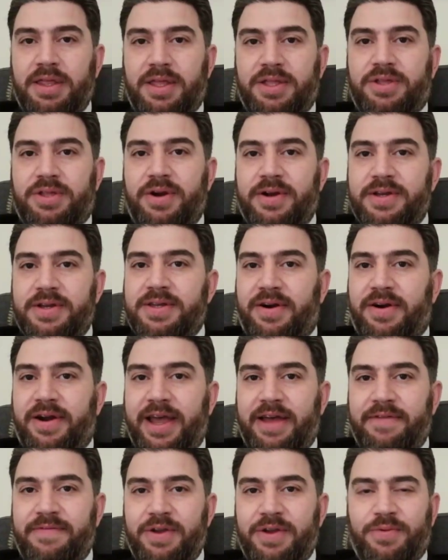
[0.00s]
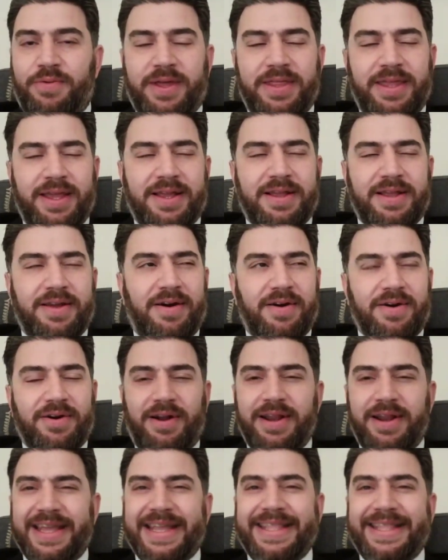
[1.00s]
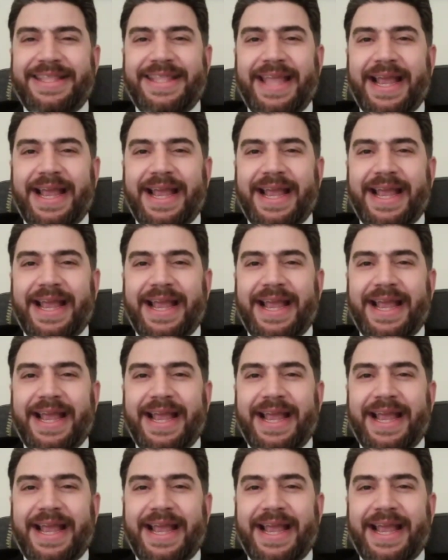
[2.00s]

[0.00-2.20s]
the Turks are having what they are calling